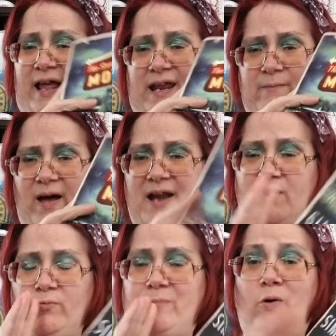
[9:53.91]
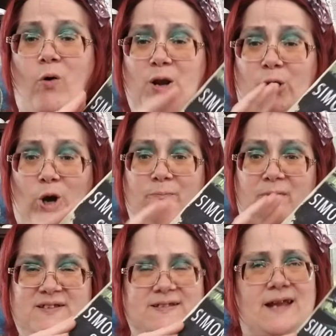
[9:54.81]
anybody reported her
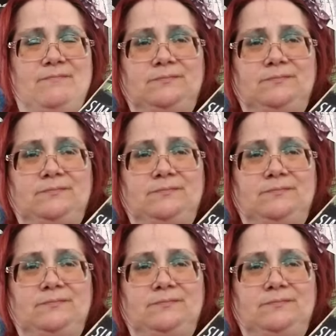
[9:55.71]
missing.